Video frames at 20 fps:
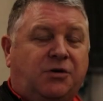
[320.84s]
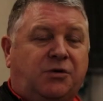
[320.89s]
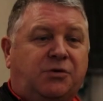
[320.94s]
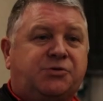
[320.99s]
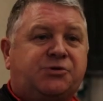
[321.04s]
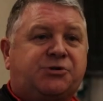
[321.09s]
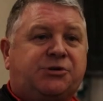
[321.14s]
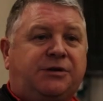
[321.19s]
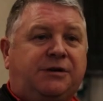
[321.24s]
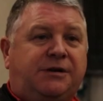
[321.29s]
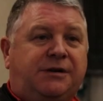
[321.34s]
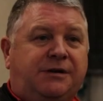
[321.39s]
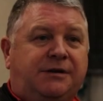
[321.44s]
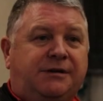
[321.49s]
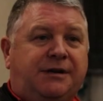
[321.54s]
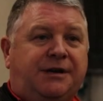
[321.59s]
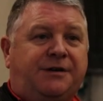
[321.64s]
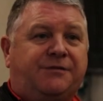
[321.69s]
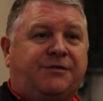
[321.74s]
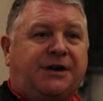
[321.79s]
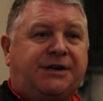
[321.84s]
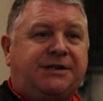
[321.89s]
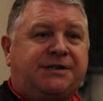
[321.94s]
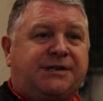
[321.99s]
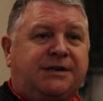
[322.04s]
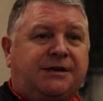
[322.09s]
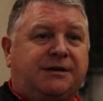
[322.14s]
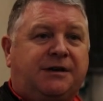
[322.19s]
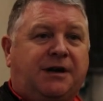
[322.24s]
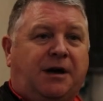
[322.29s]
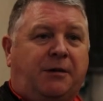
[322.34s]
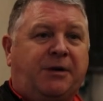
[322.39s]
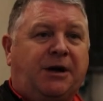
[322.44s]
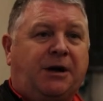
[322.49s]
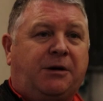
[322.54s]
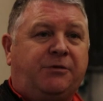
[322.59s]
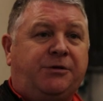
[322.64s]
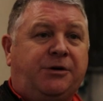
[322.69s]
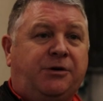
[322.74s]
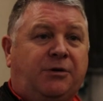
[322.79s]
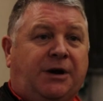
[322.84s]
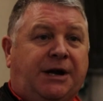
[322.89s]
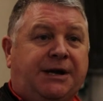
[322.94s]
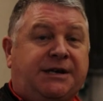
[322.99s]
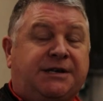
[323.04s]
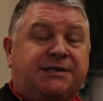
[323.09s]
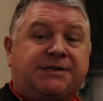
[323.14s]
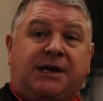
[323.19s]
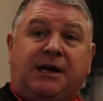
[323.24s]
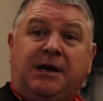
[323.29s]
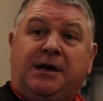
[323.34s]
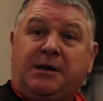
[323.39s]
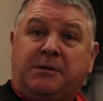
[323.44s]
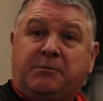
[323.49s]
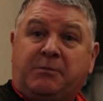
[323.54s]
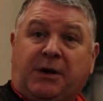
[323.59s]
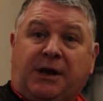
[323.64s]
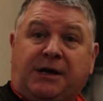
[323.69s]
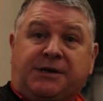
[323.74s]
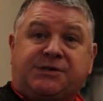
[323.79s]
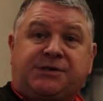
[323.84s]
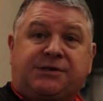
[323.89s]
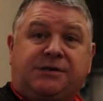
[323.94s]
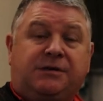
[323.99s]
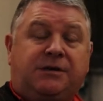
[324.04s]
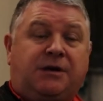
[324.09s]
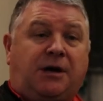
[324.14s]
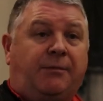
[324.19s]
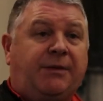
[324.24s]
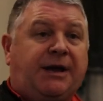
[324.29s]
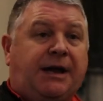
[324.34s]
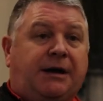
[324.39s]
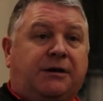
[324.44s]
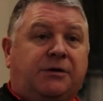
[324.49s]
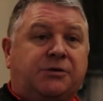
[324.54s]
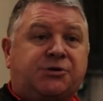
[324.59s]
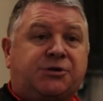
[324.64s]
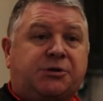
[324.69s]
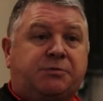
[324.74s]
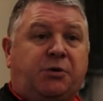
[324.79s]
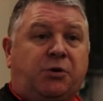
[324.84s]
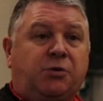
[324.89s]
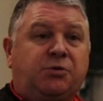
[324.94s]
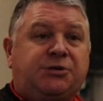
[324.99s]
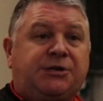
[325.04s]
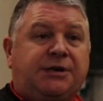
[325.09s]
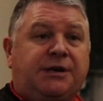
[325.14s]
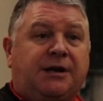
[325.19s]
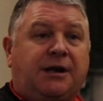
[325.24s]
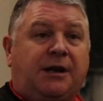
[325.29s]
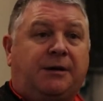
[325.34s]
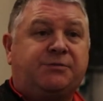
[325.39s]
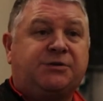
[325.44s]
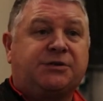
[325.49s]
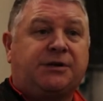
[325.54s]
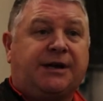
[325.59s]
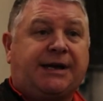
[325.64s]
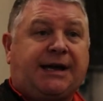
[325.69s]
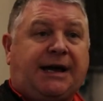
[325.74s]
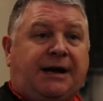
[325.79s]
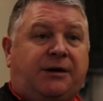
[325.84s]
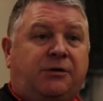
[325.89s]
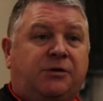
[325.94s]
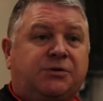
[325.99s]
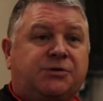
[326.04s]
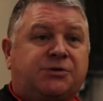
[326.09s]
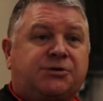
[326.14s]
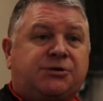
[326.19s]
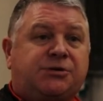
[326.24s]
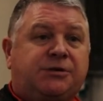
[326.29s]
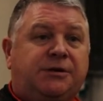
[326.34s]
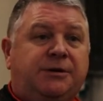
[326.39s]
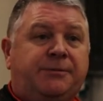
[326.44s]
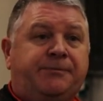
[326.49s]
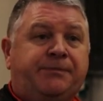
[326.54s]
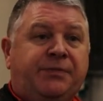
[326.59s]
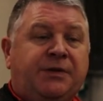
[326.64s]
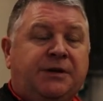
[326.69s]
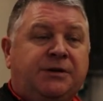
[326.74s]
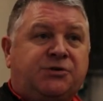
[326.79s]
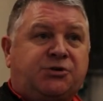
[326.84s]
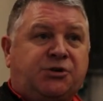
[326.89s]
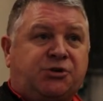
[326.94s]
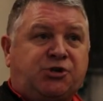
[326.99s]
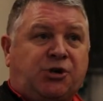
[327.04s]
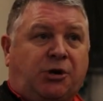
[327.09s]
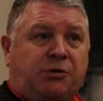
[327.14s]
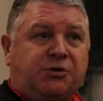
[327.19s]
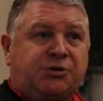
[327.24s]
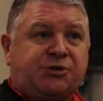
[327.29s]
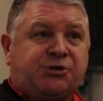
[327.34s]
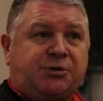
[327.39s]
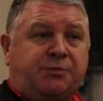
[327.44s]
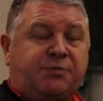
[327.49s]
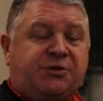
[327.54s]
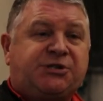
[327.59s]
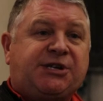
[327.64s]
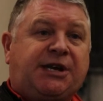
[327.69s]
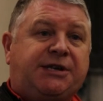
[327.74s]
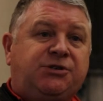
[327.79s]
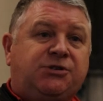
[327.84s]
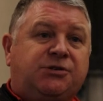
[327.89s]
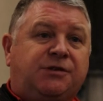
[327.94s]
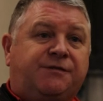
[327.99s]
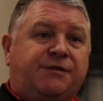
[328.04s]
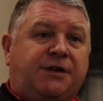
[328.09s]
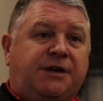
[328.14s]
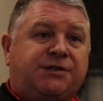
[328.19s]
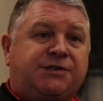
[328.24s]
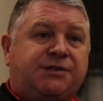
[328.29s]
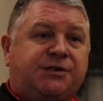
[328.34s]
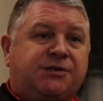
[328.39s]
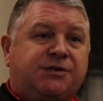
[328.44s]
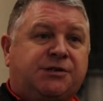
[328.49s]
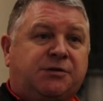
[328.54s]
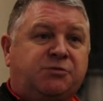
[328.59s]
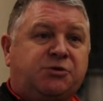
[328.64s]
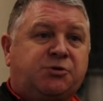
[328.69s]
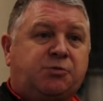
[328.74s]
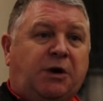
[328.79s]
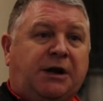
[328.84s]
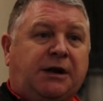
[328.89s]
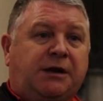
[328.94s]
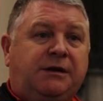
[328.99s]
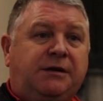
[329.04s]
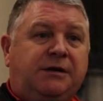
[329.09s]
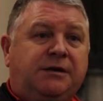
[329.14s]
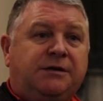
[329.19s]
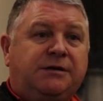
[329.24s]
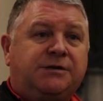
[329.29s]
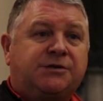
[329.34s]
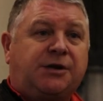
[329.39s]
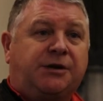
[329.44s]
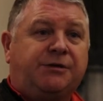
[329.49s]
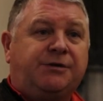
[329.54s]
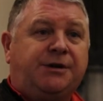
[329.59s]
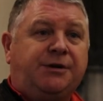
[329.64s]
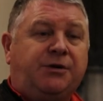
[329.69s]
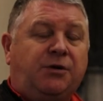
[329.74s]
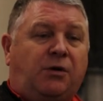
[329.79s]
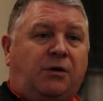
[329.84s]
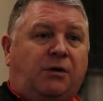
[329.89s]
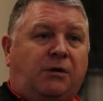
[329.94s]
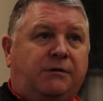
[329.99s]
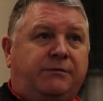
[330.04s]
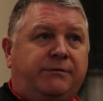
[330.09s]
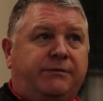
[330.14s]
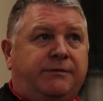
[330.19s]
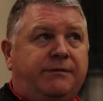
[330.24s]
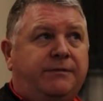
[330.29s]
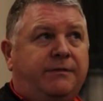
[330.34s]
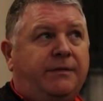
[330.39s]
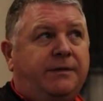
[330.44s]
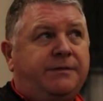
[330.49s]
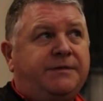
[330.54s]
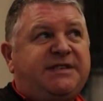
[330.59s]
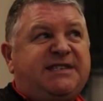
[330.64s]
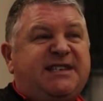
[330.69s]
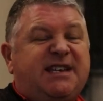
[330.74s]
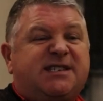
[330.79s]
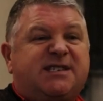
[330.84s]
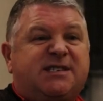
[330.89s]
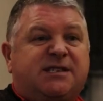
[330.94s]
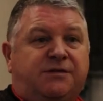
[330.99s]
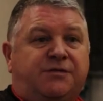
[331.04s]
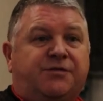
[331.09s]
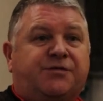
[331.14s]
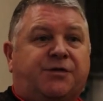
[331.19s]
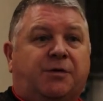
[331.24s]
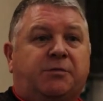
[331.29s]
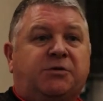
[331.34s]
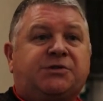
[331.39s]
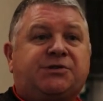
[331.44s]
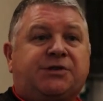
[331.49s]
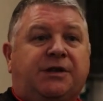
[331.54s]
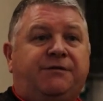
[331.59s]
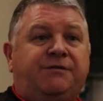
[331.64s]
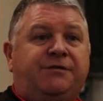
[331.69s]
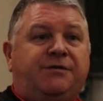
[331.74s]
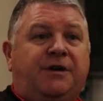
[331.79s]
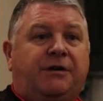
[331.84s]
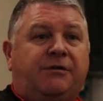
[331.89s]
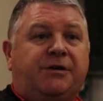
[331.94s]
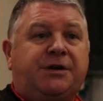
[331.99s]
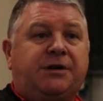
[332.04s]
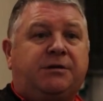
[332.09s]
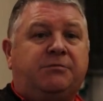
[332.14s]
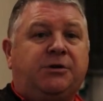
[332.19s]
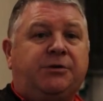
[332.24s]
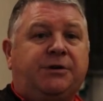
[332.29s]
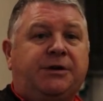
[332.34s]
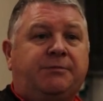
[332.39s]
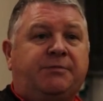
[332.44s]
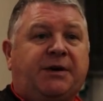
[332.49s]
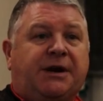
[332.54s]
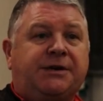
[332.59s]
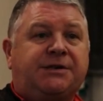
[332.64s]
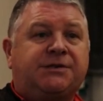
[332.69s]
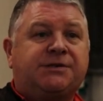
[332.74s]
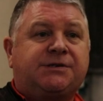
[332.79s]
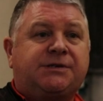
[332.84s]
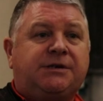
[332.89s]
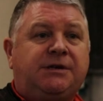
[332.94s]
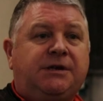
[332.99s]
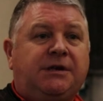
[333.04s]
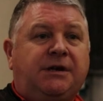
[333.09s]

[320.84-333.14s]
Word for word: constantly innovating and coming up with new ideas, plus coming out and supporting clubs like ours to show us the potential of their system as well. So they're not distant from us, they're very community based